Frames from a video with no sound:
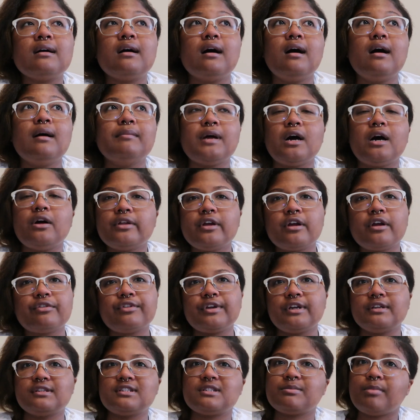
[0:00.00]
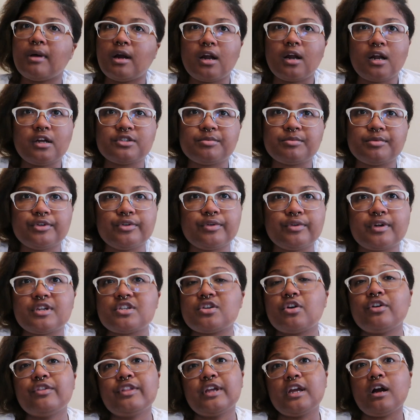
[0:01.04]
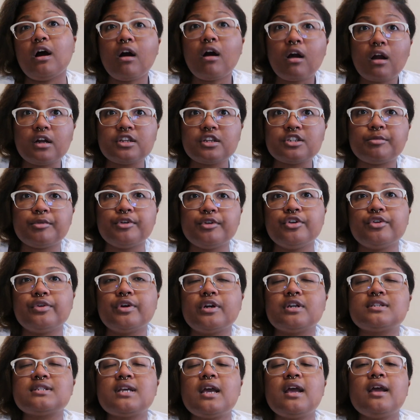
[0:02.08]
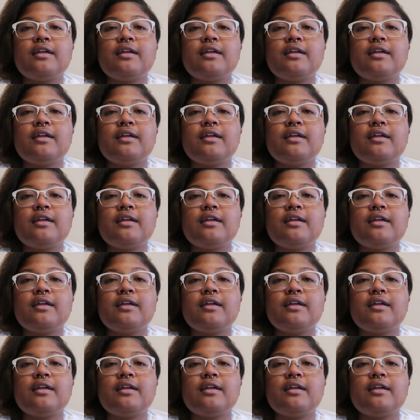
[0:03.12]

Not only are they inspired entrepreneurs, or they are entrepreneurs,